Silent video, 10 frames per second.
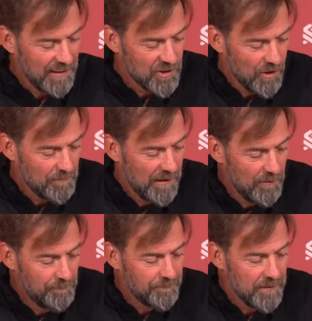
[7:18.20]
stop
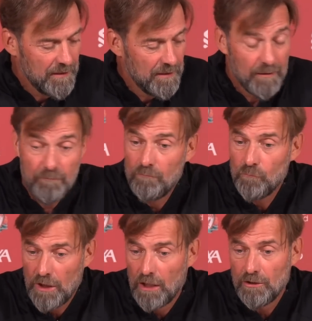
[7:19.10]
now.
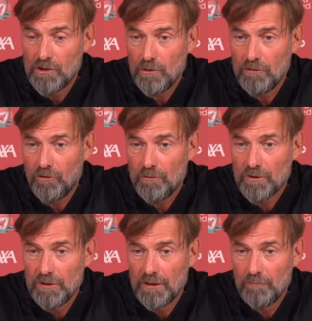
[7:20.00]
He's looking
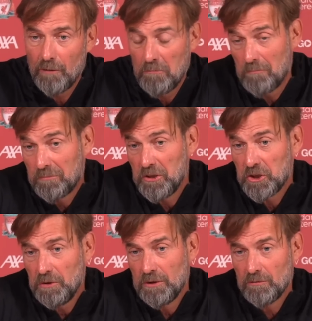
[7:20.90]
forward to it, I'm pretty
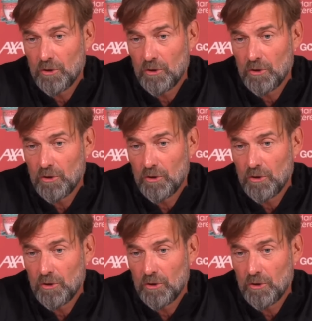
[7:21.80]
sure.